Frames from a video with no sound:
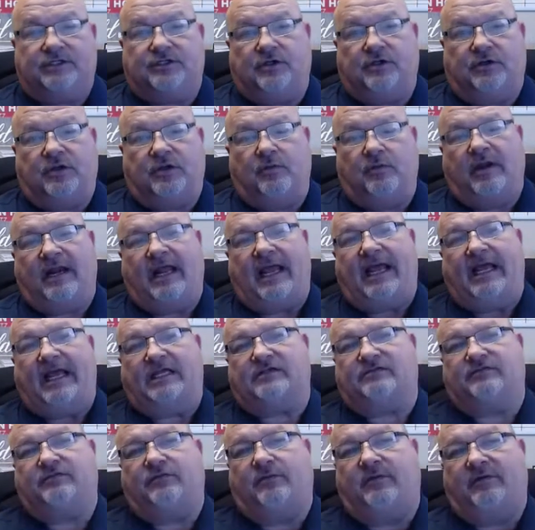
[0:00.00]
So you want to
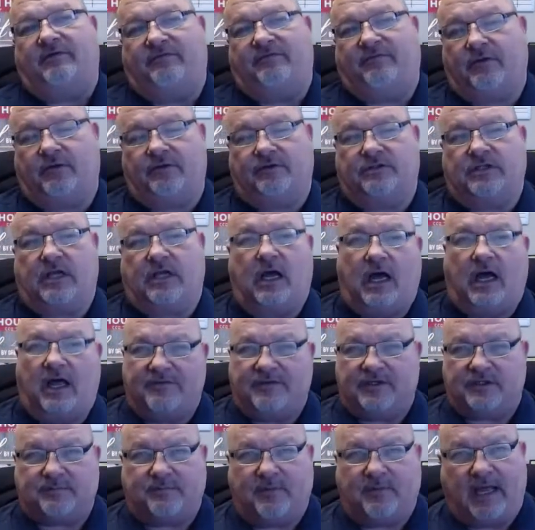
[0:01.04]
ask for referrals on
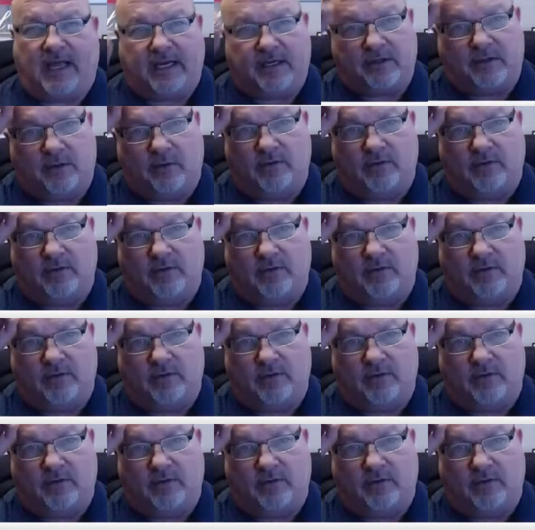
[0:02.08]
the spot.